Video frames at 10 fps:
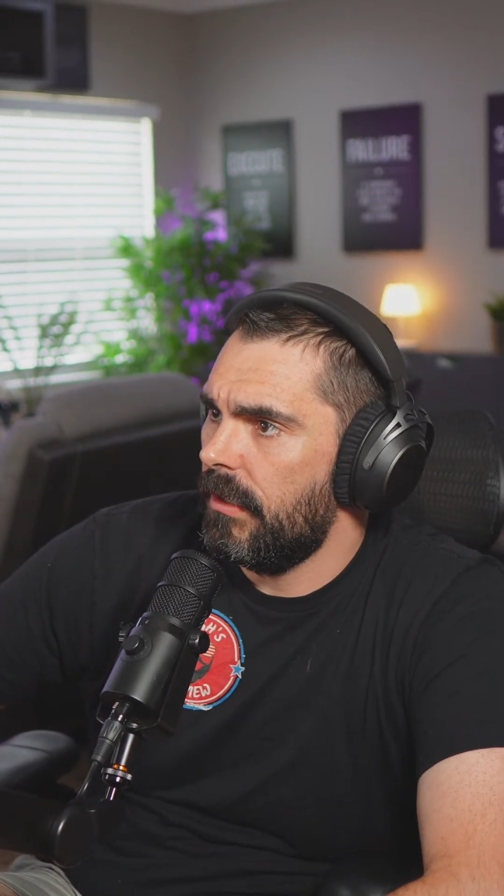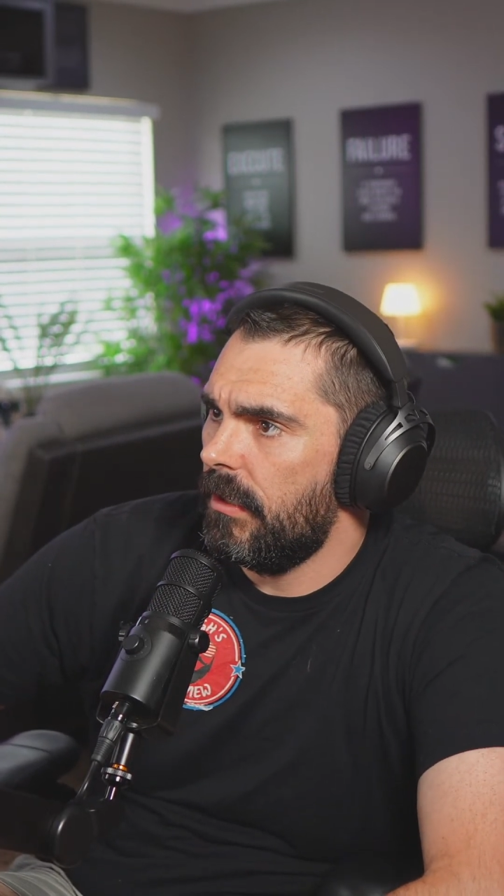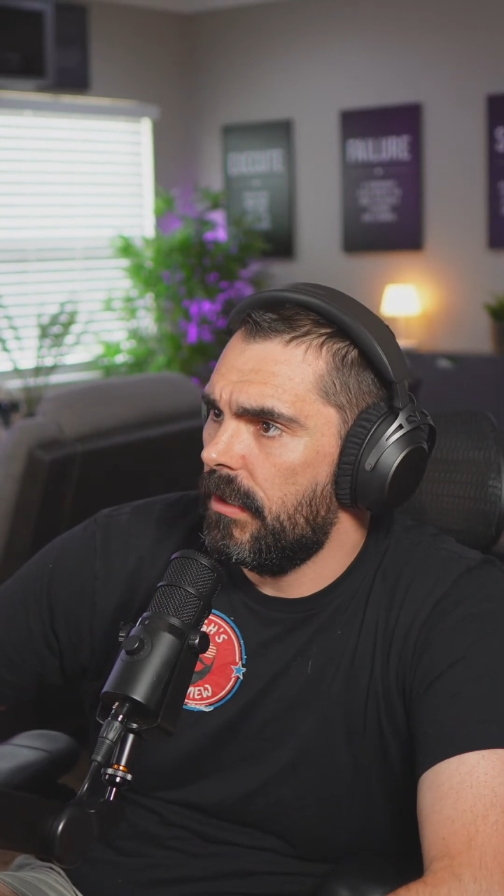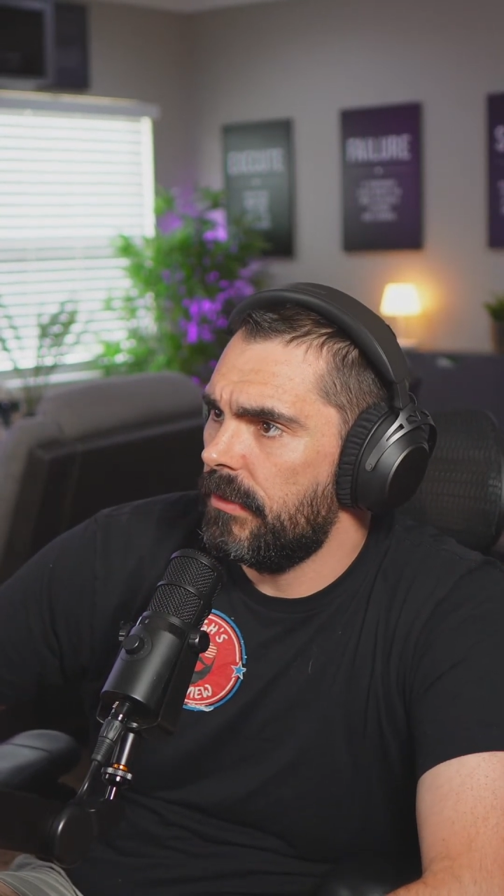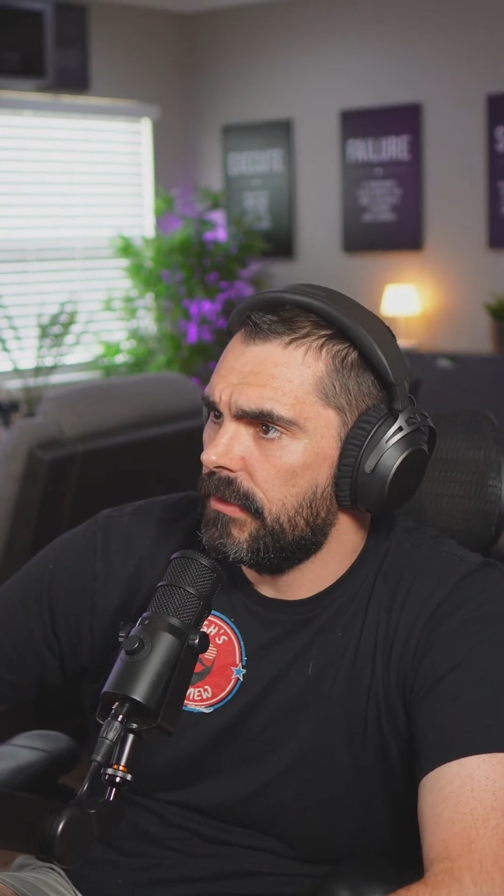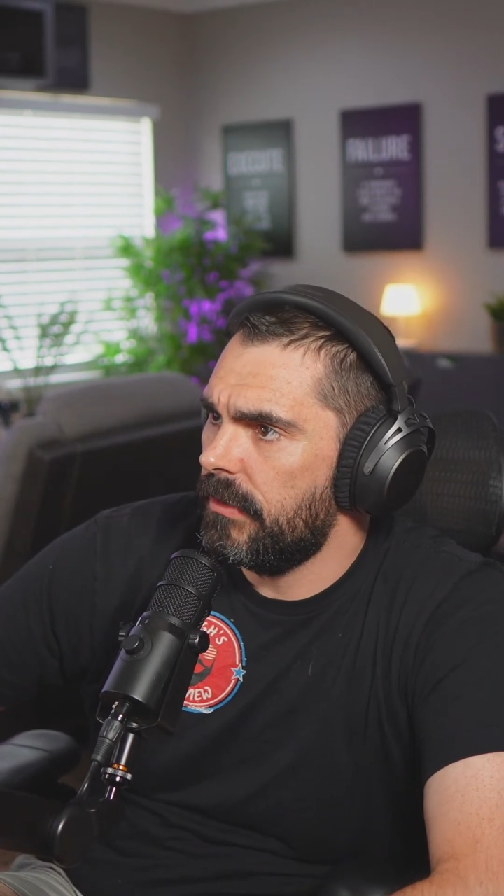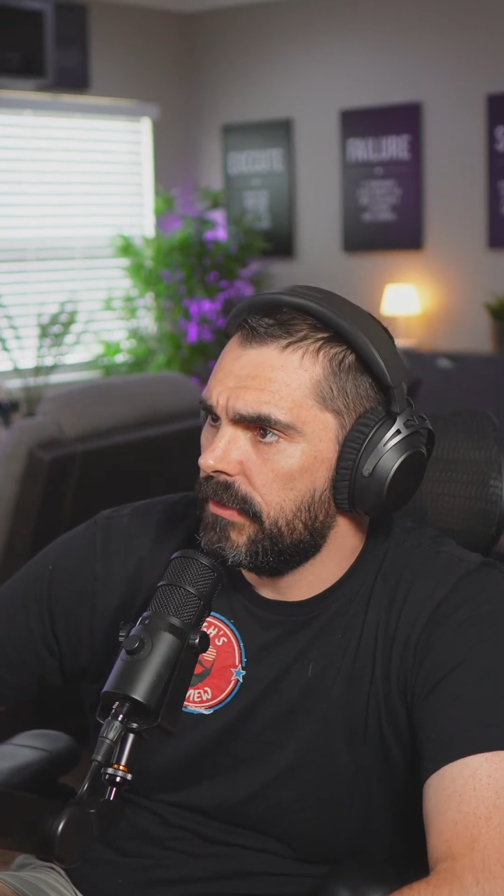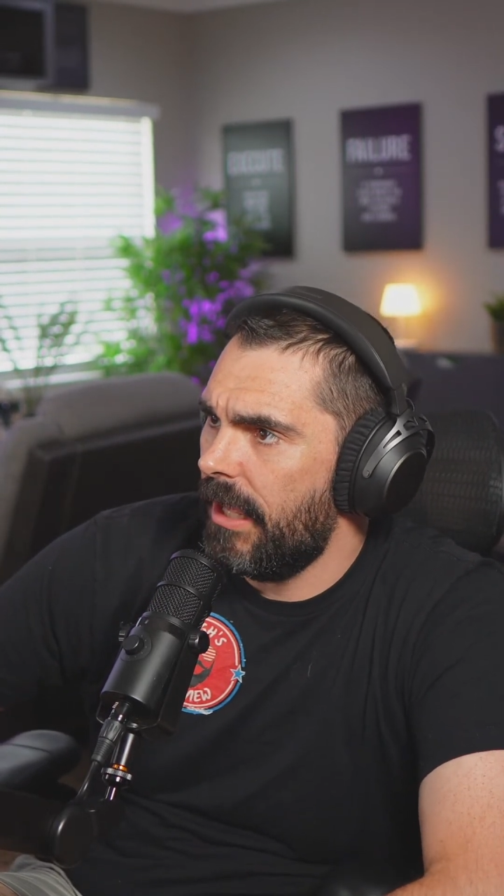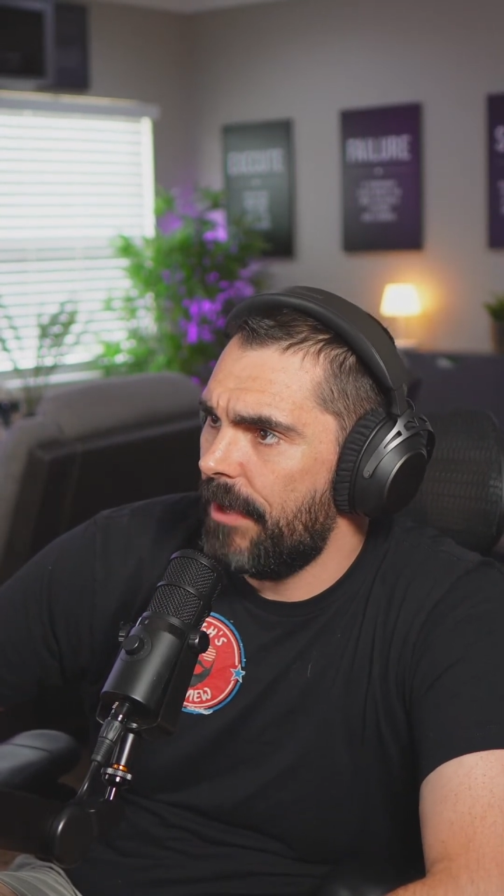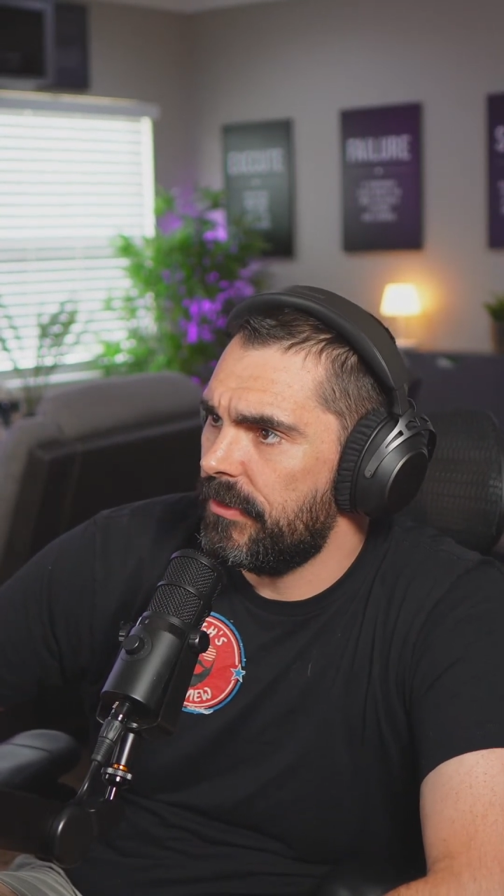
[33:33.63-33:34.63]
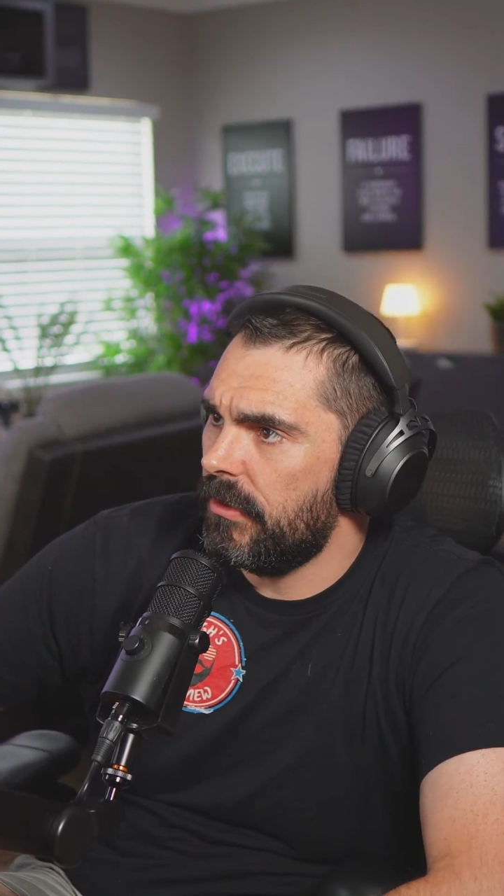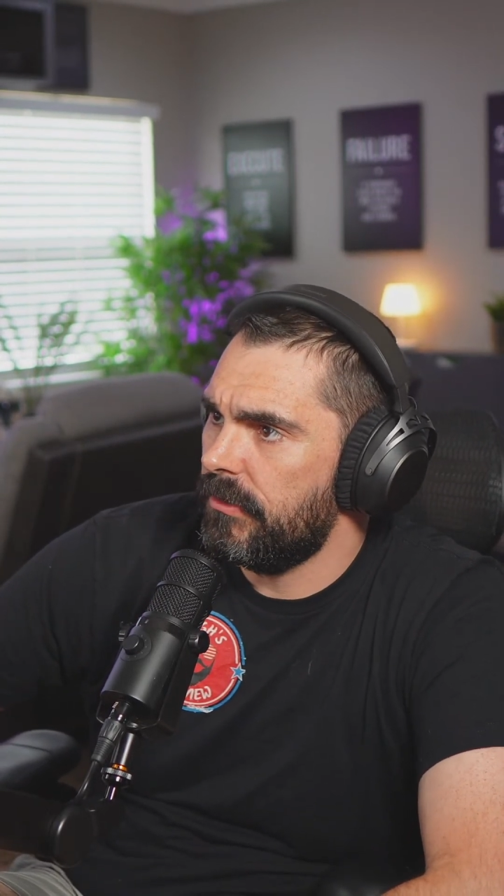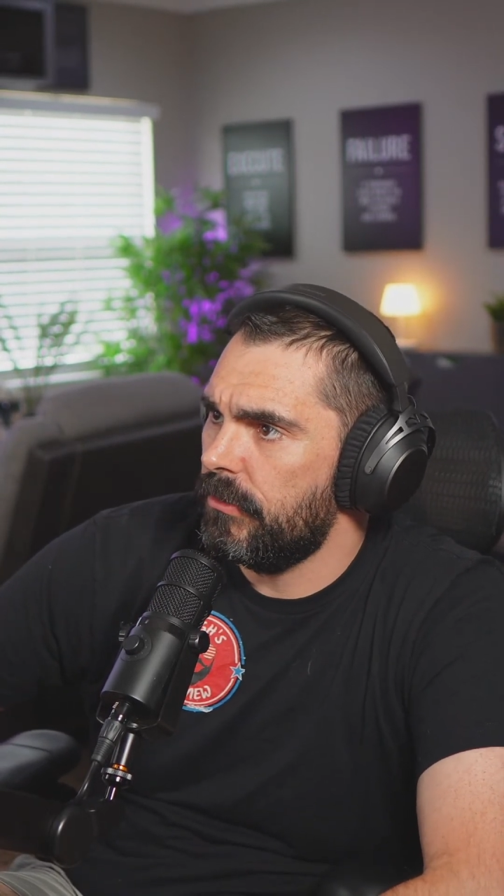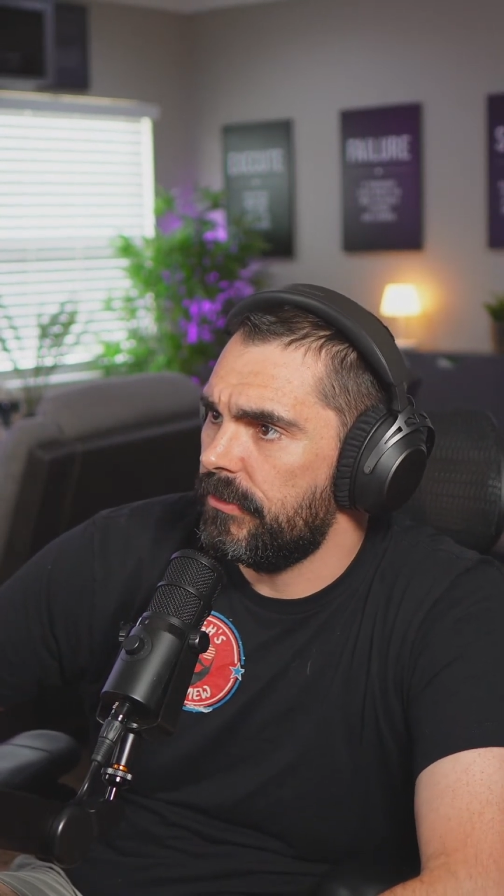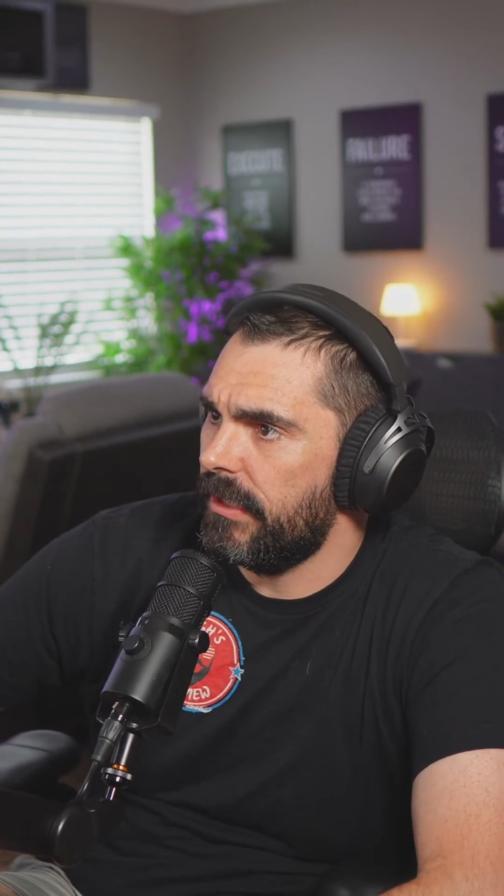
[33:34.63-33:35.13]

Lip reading: the Amazon told